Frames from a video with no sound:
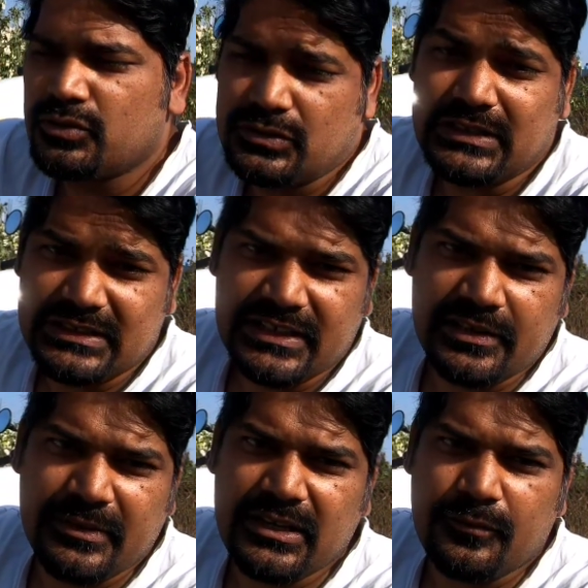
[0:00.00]
You can
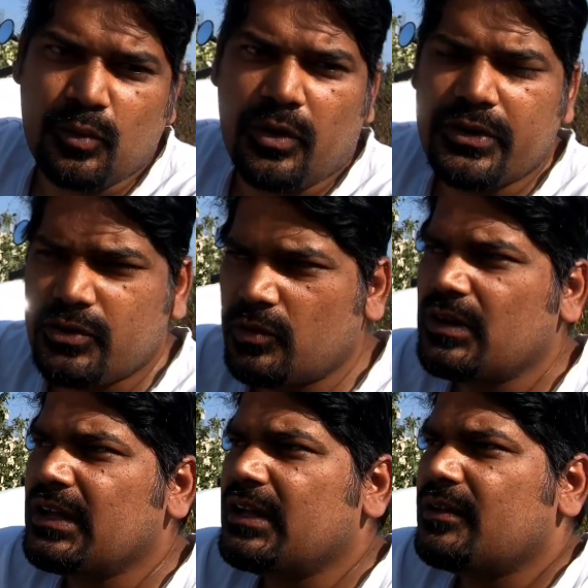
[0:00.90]
certainly be if you want to,
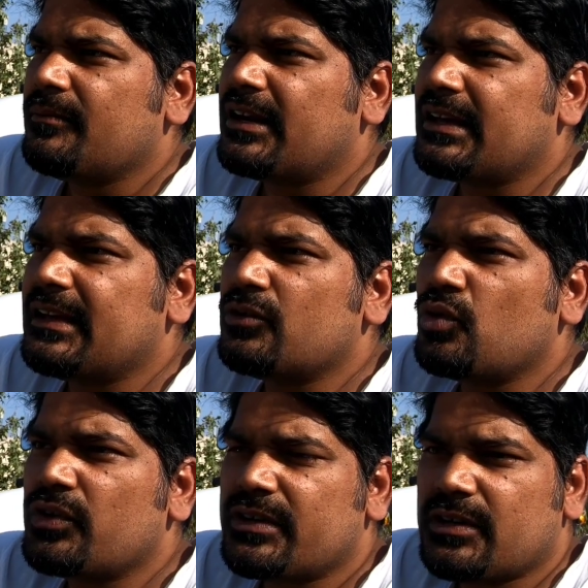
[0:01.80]
but again,
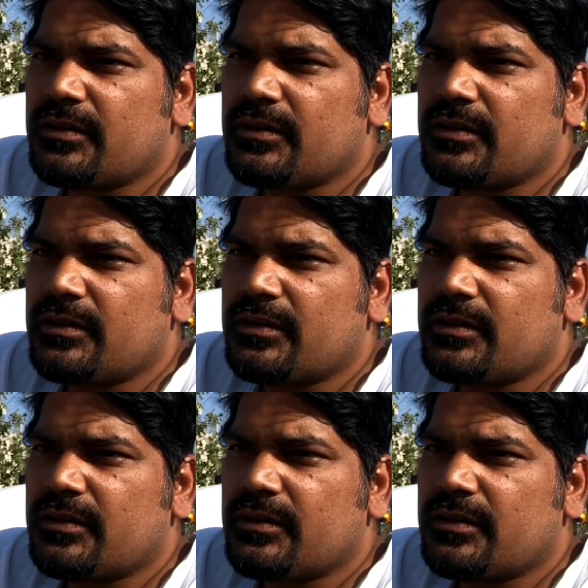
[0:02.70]
don't